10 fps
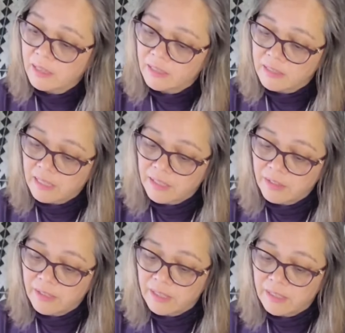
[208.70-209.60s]
is that
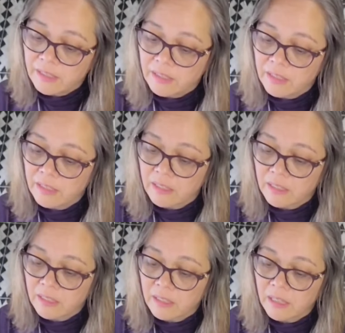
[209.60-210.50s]
you can start
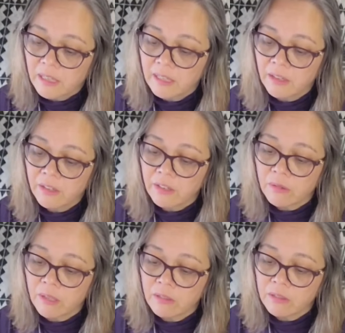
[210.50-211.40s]
cutting up your
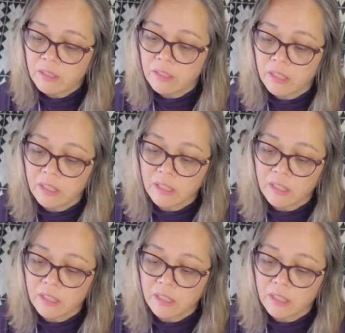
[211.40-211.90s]
quotes.